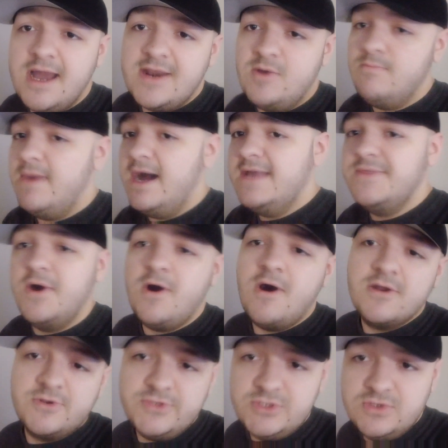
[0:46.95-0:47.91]
I don't mind the
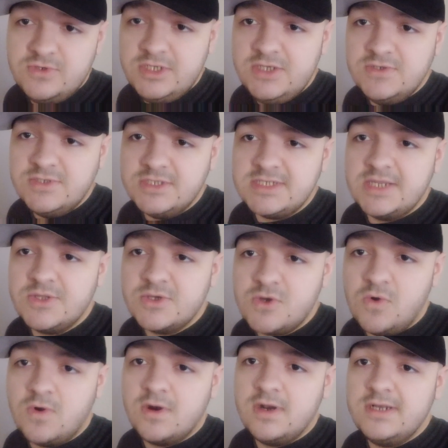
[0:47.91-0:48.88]
auto-tune he uses on the
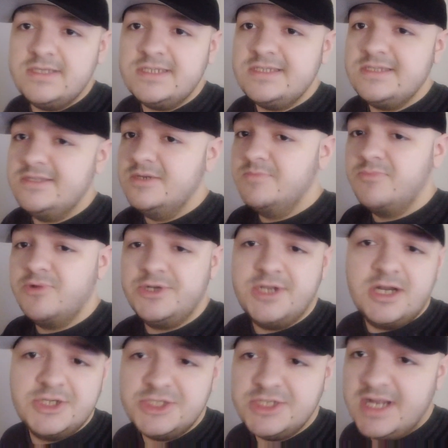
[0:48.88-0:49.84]
chorus. The
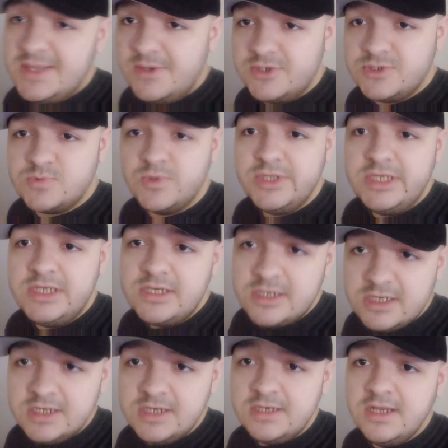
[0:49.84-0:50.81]
production on there is really
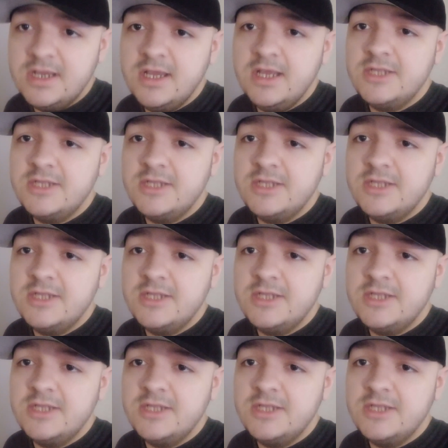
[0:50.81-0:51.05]
good.